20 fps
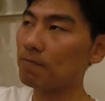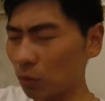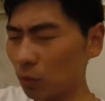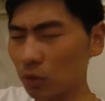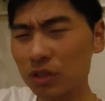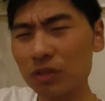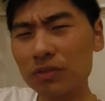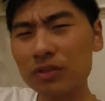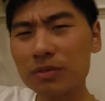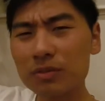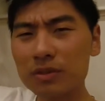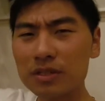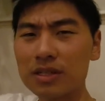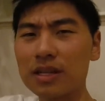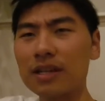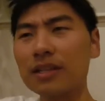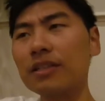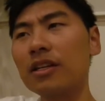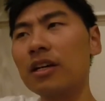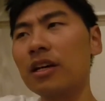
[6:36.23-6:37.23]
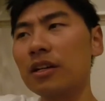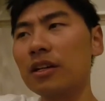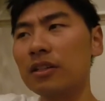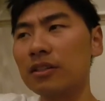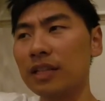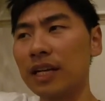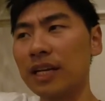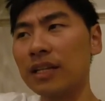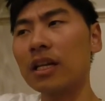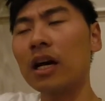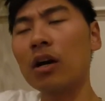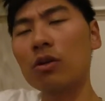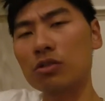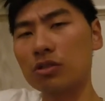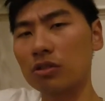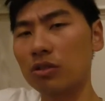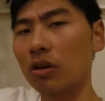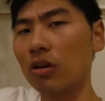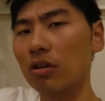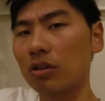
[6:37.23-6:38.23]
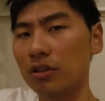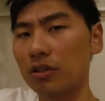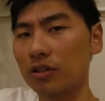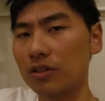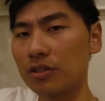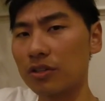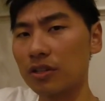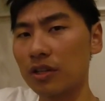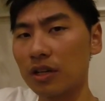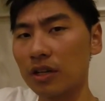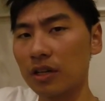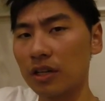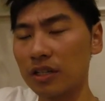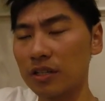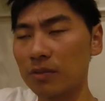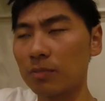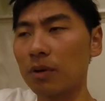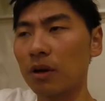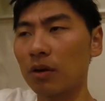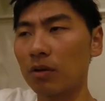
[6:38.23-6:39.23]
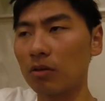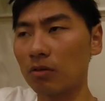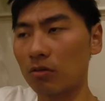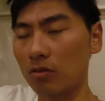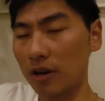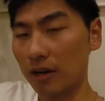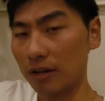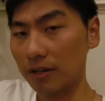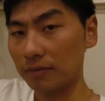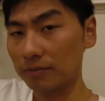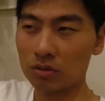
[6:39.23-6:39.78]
Most of them said $10,000 is about right.